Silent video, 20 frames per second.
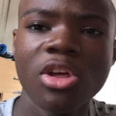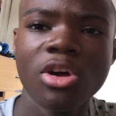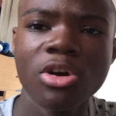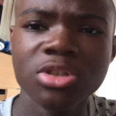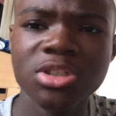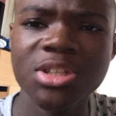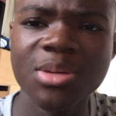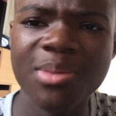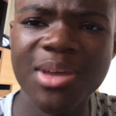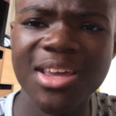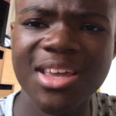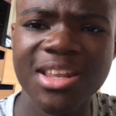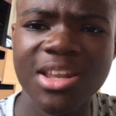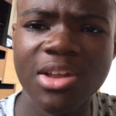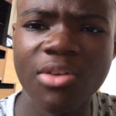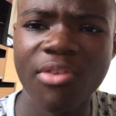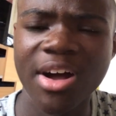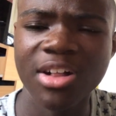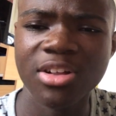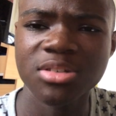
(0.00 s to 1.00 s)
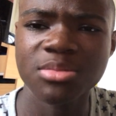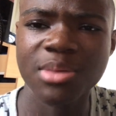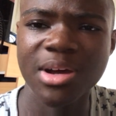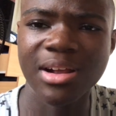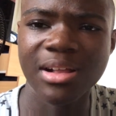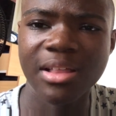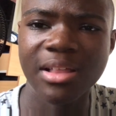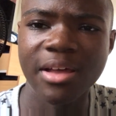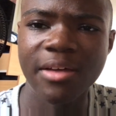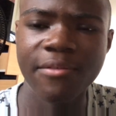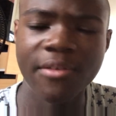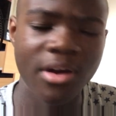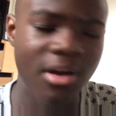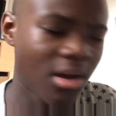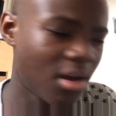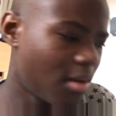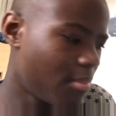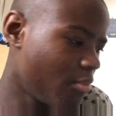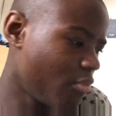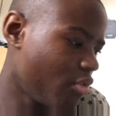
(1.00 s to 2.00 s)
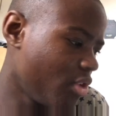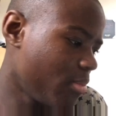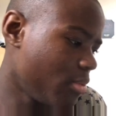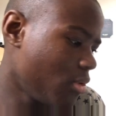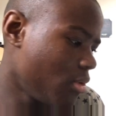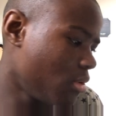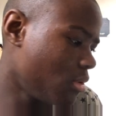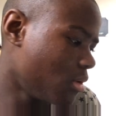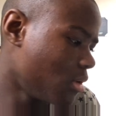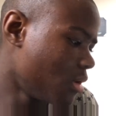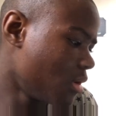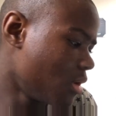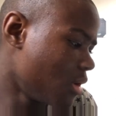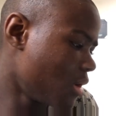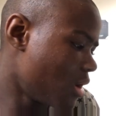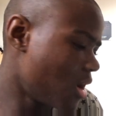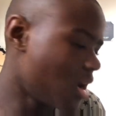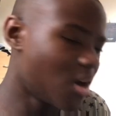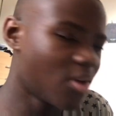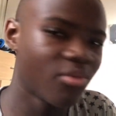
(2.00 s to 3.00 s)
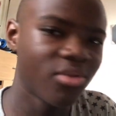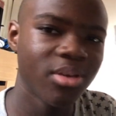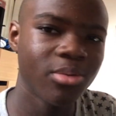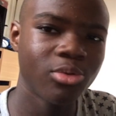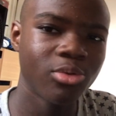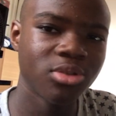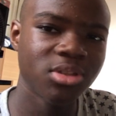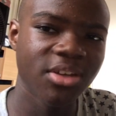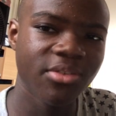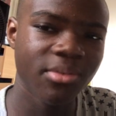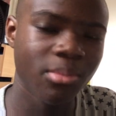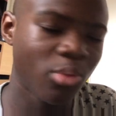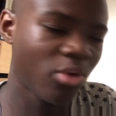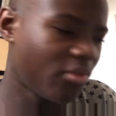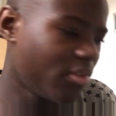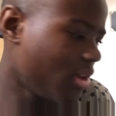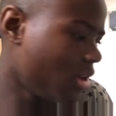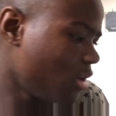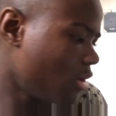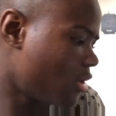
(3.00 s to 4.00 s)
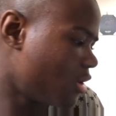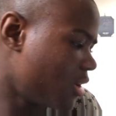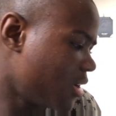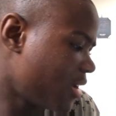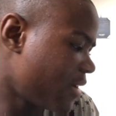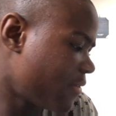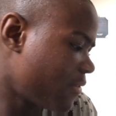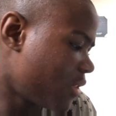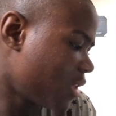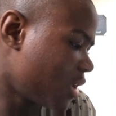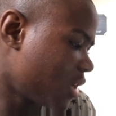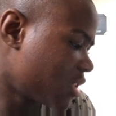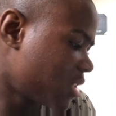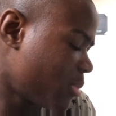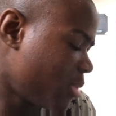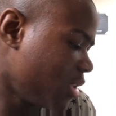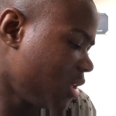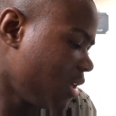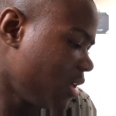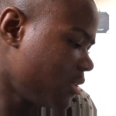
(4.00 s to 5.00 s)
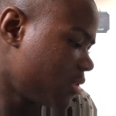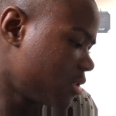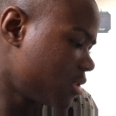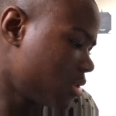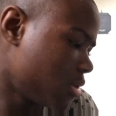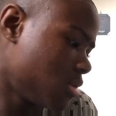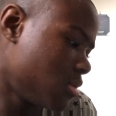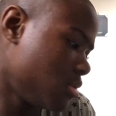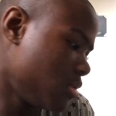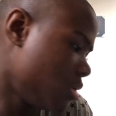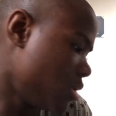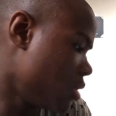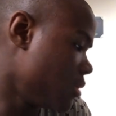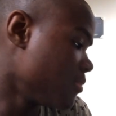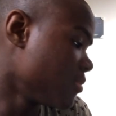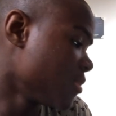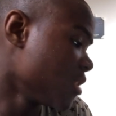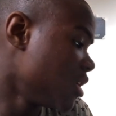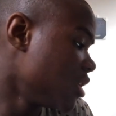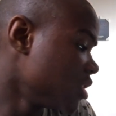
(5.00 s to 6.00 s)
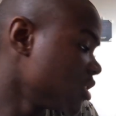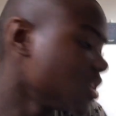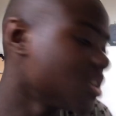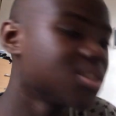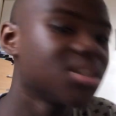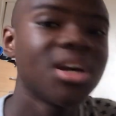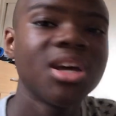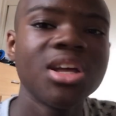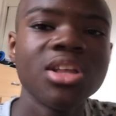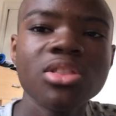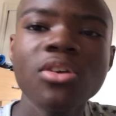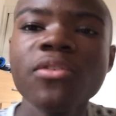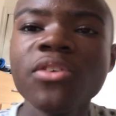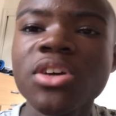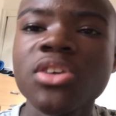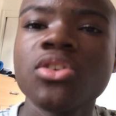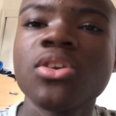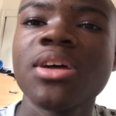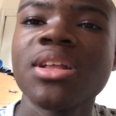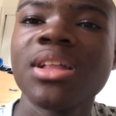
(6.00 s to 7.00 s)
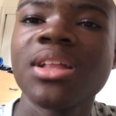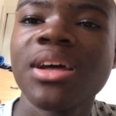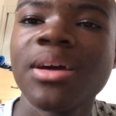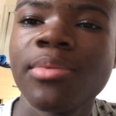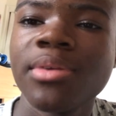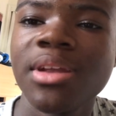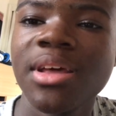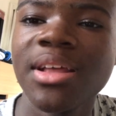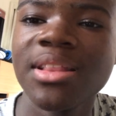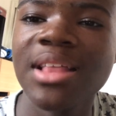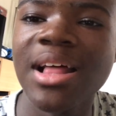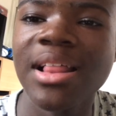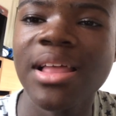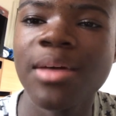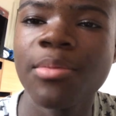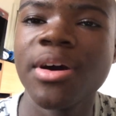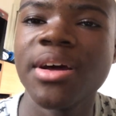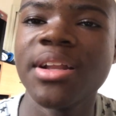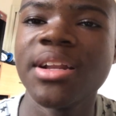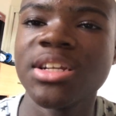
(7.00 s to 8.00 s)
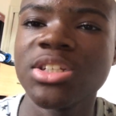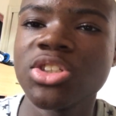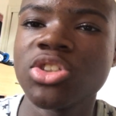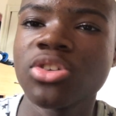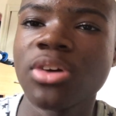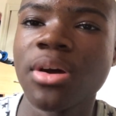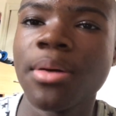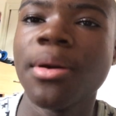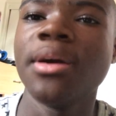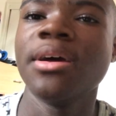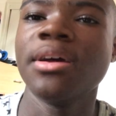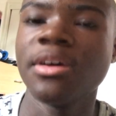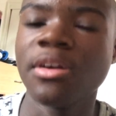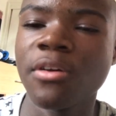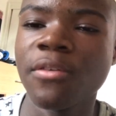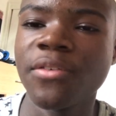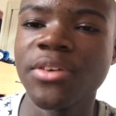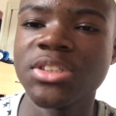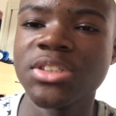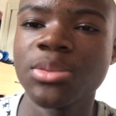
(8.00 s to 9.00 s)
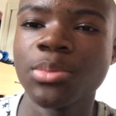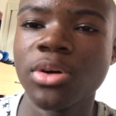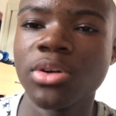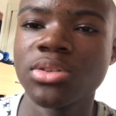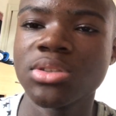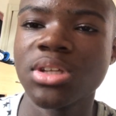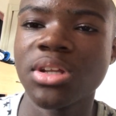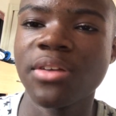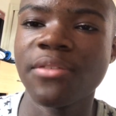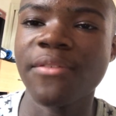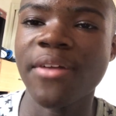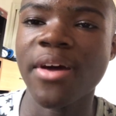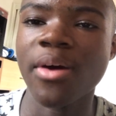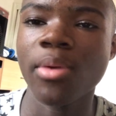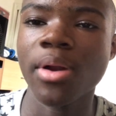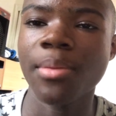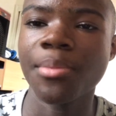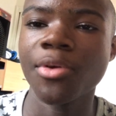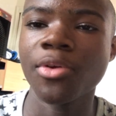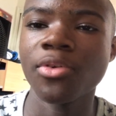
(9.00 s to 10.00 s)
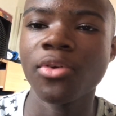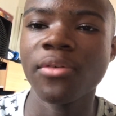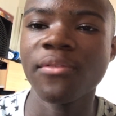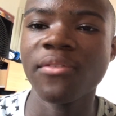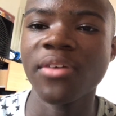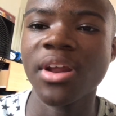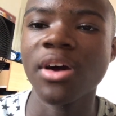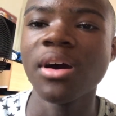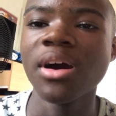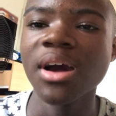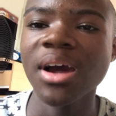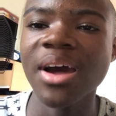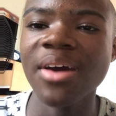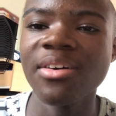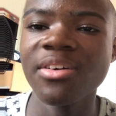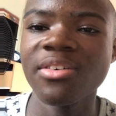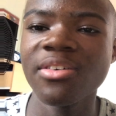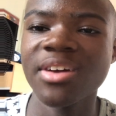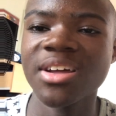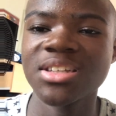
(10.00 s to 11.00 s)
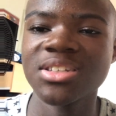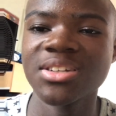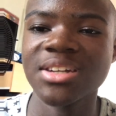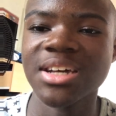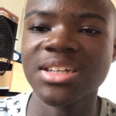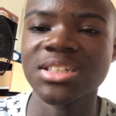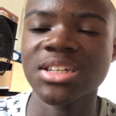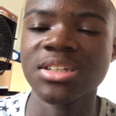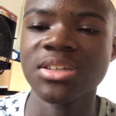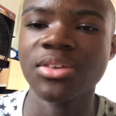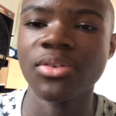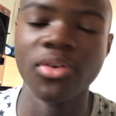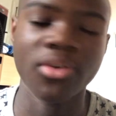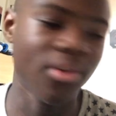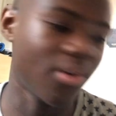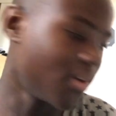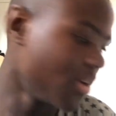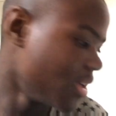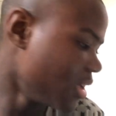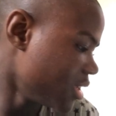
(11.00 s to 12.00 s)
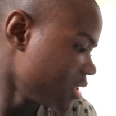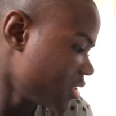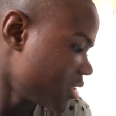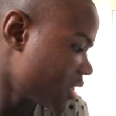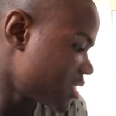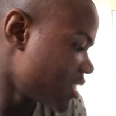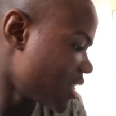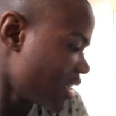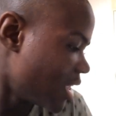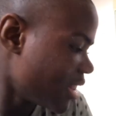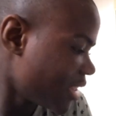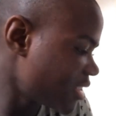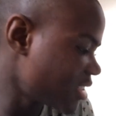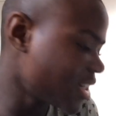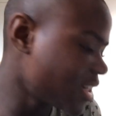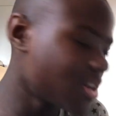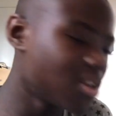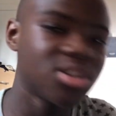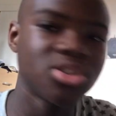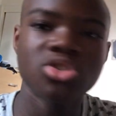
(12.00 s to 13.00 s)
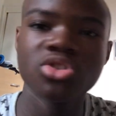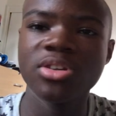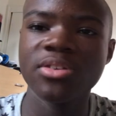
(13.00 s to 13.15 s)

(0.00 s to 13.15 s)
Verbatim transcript: they're also making the Rocko's Modern Life reboot TV movie on Netflix, I believe. So yeah. So guys, don't forget to like, hit that like button and that subscribe button, and don't forget your models getting fried when I blow a new video. Comment right after the next video. So guys, let's check out